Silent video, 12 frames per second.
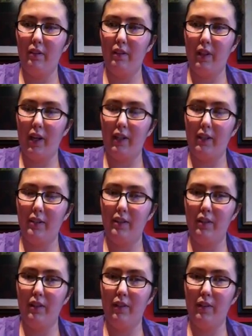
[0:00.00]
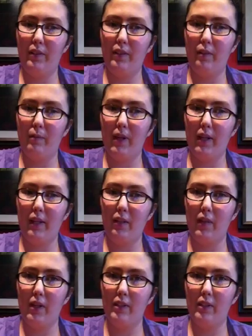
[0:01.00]
yeah, he doesn't go to too many
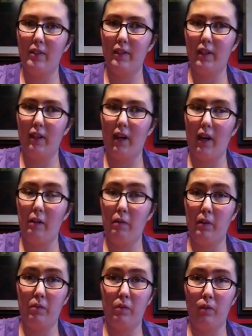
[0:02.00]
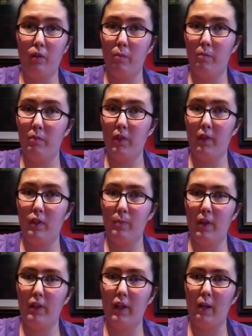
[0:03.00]
conventions, because I would assume during
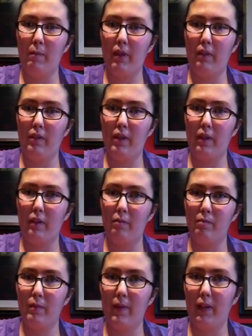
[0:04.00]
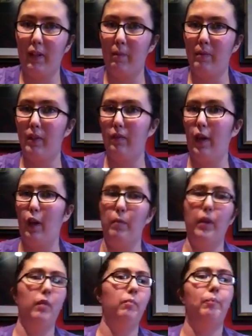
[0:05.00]
spare time they're spending time with their
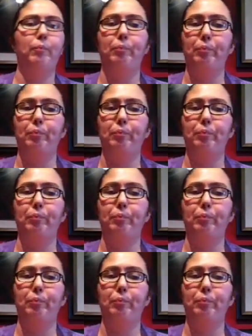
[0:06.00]
family.